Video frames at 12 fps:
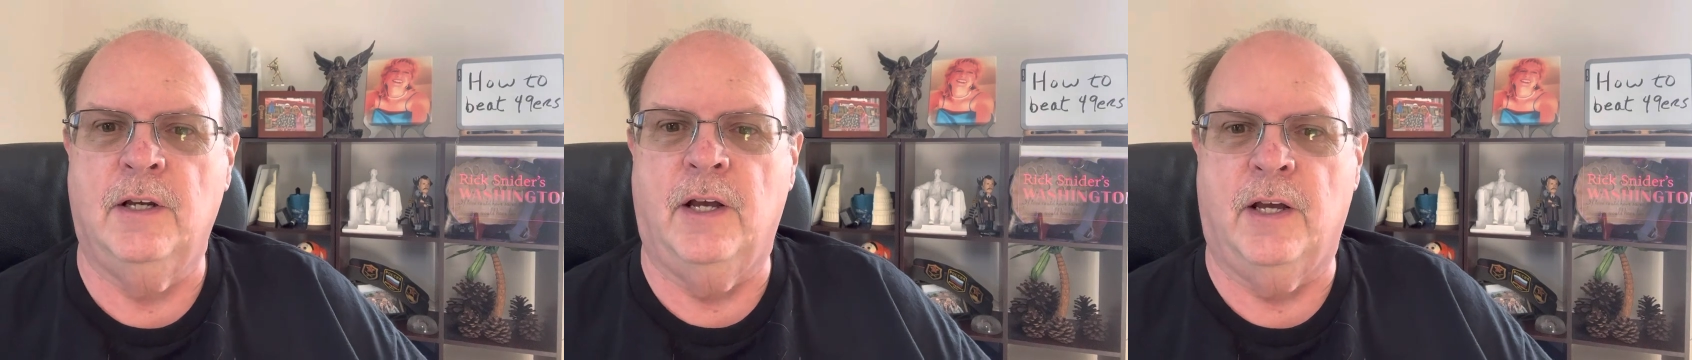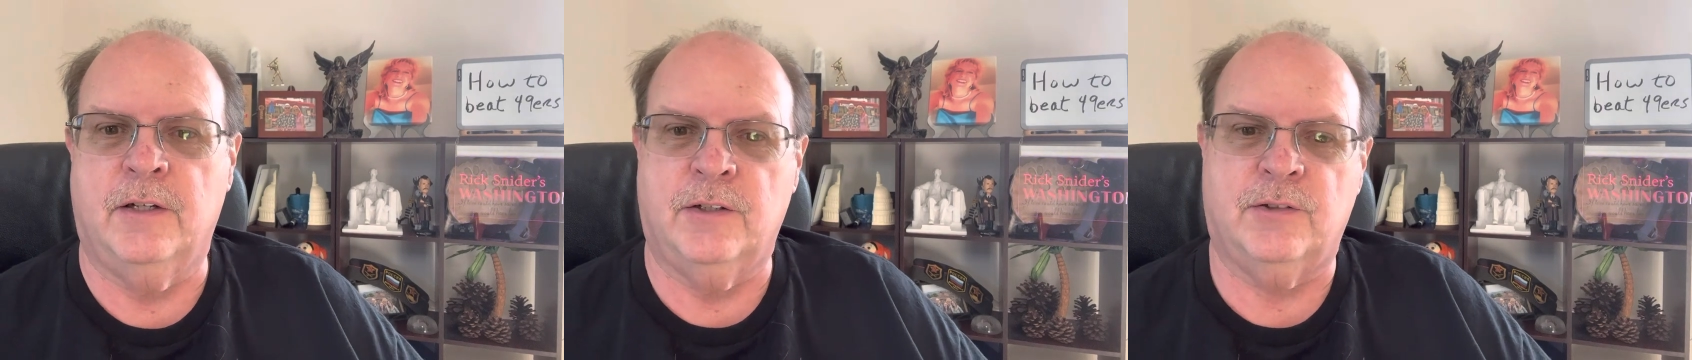
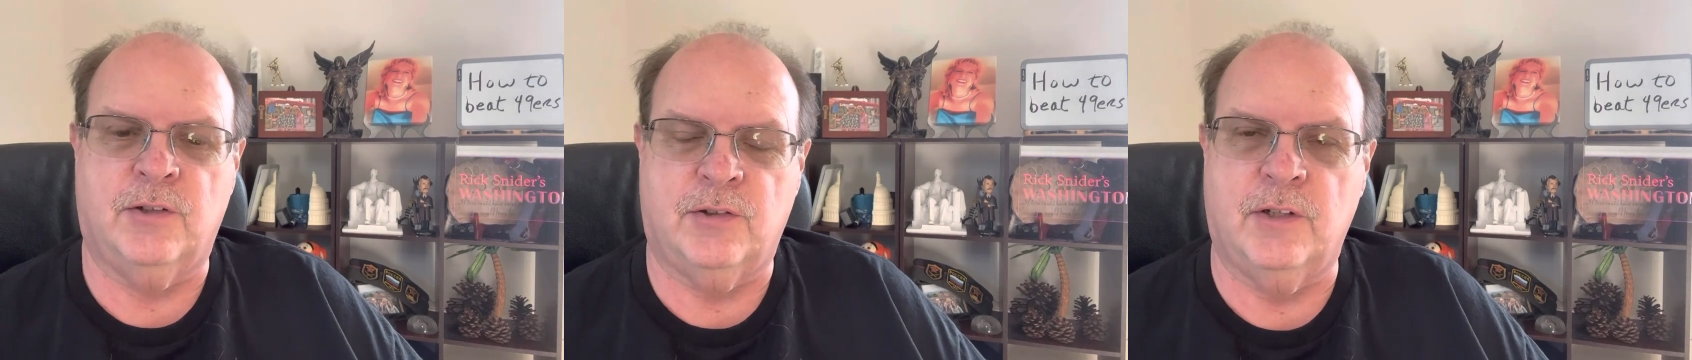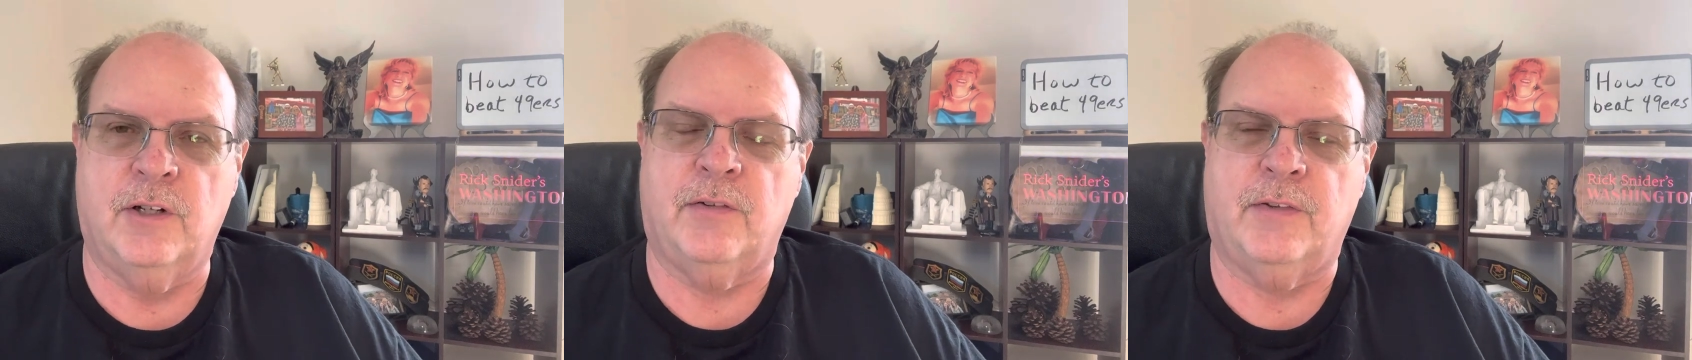and you're just
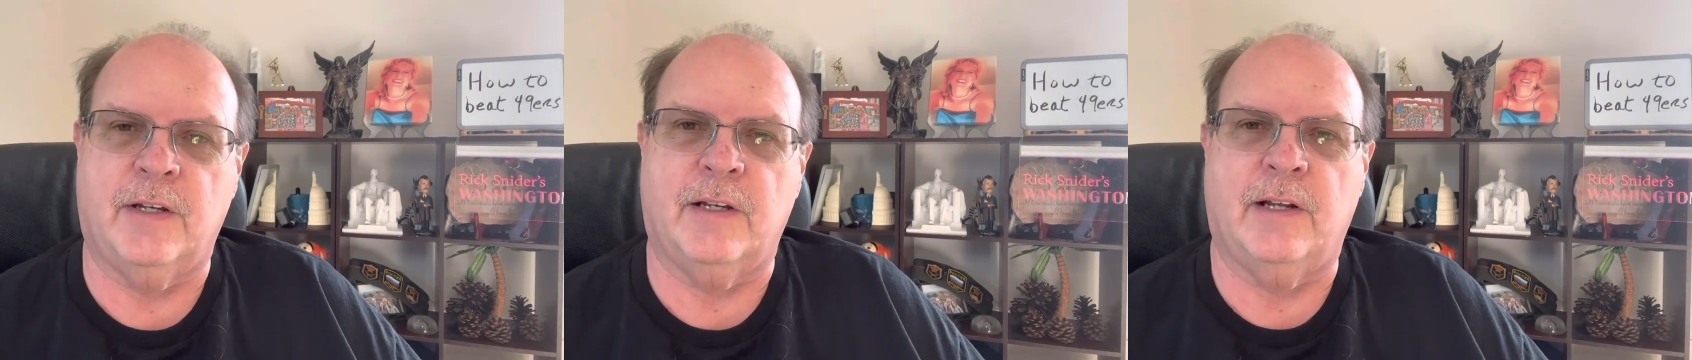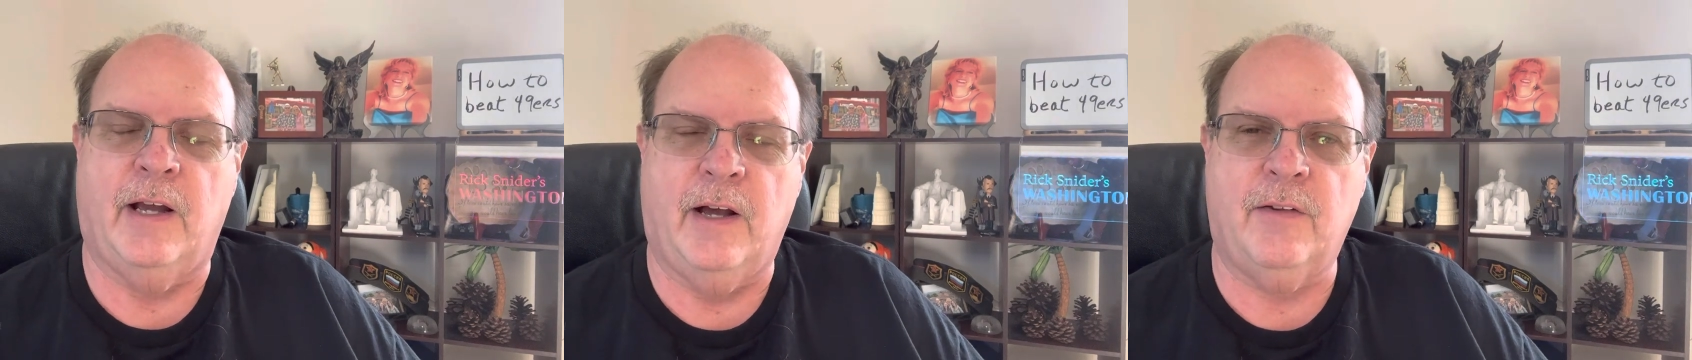sitting there
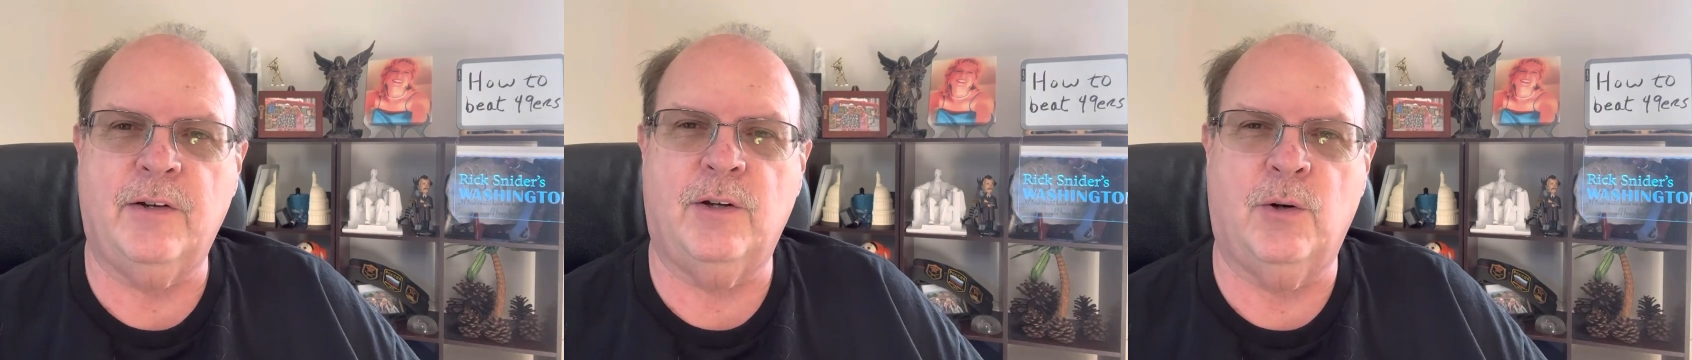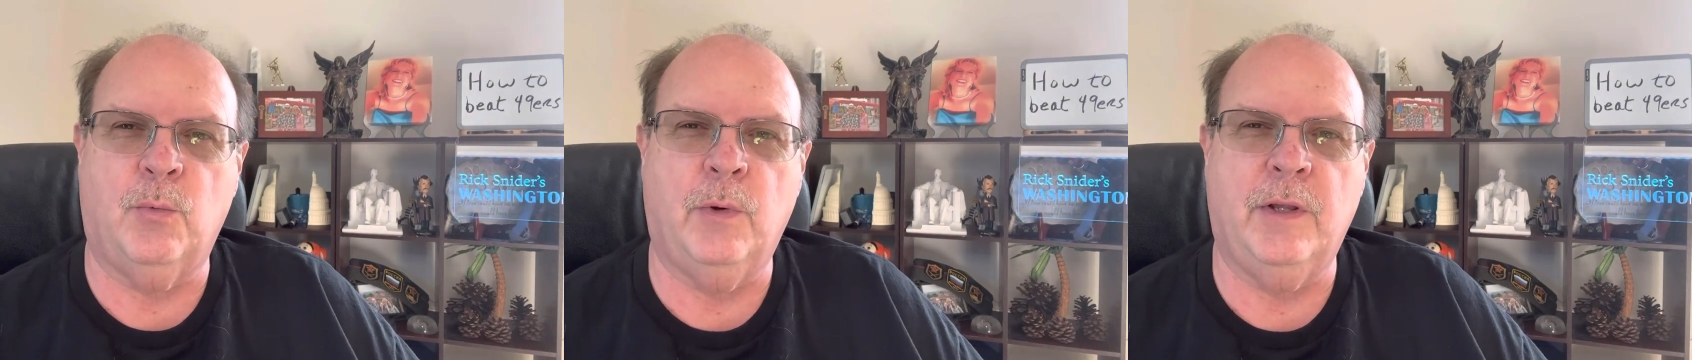thinking, how are they
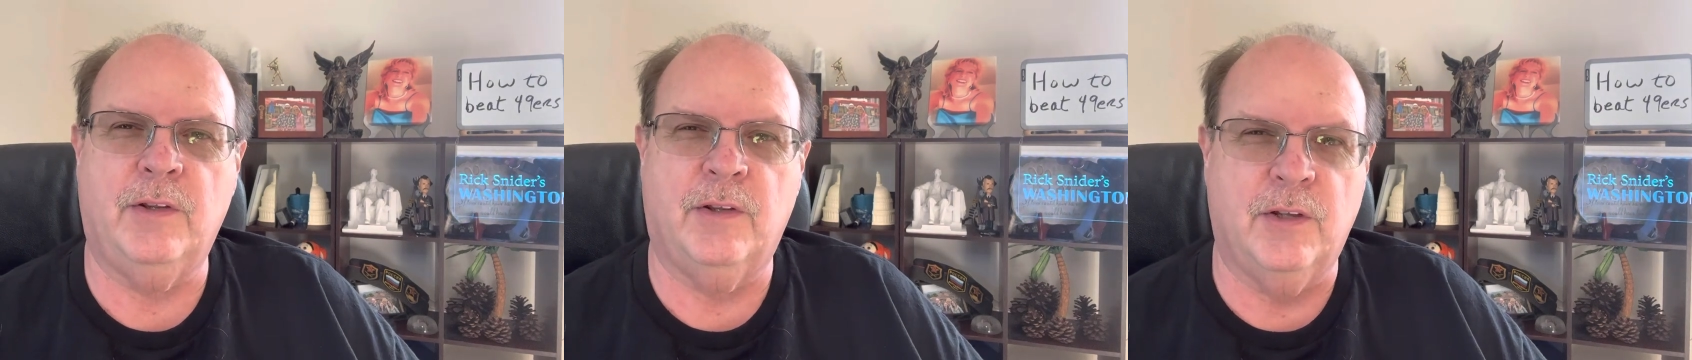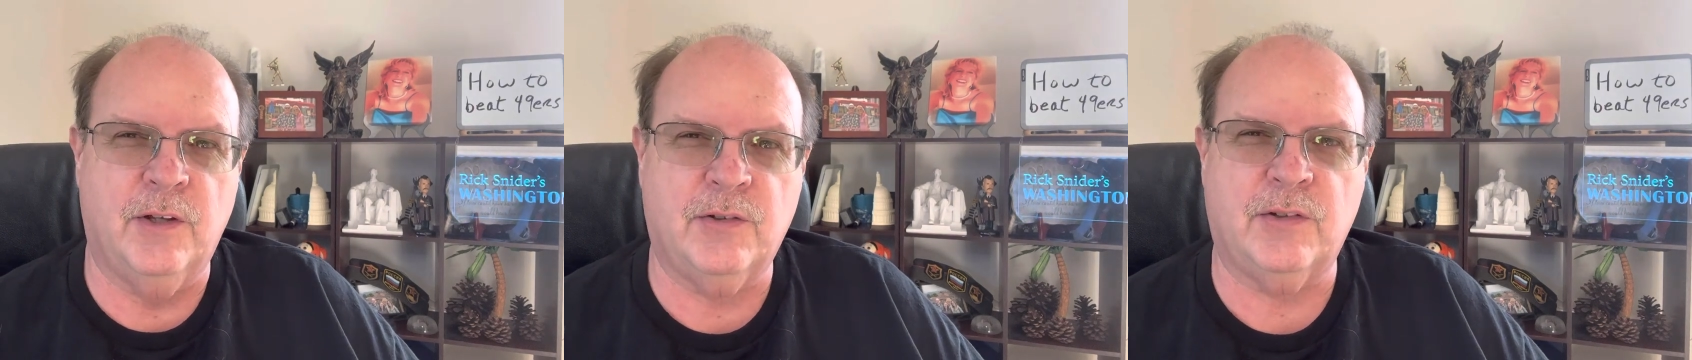going to win
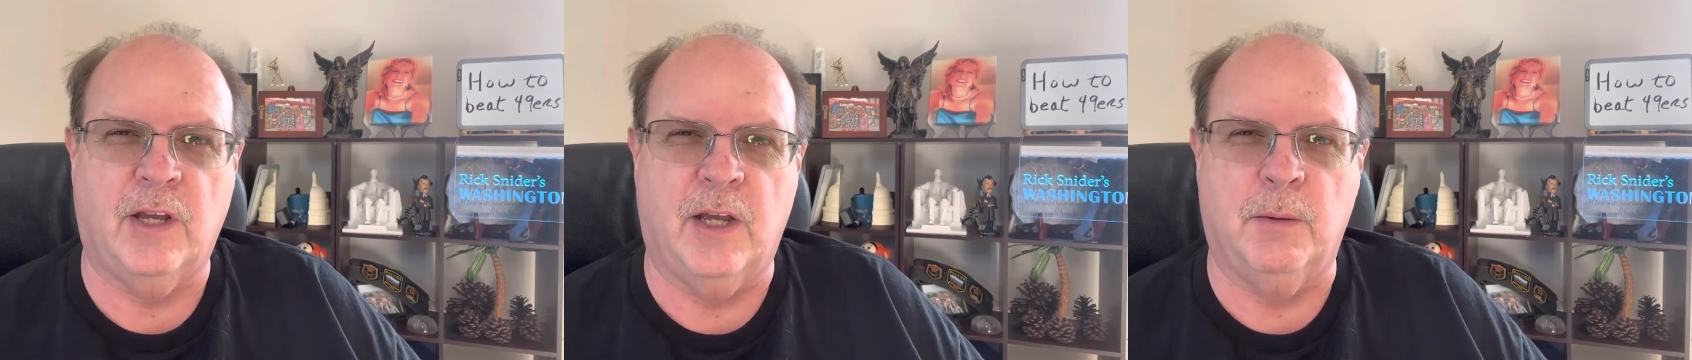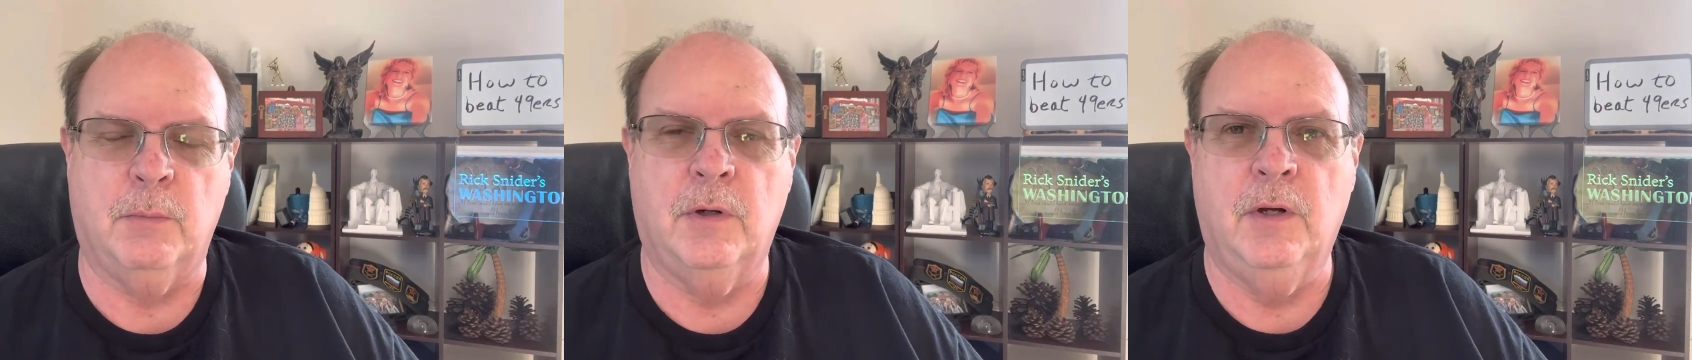this
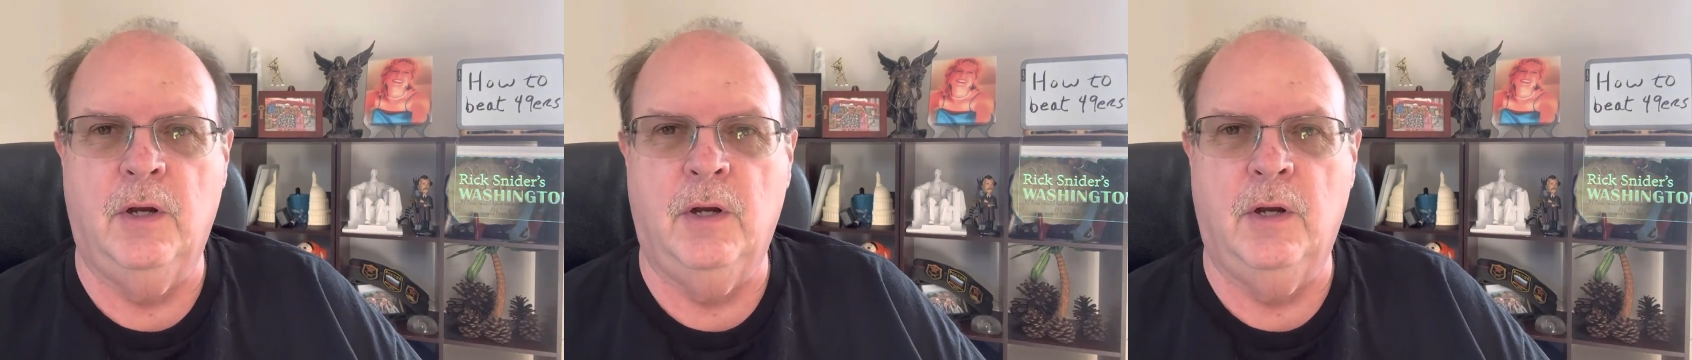game?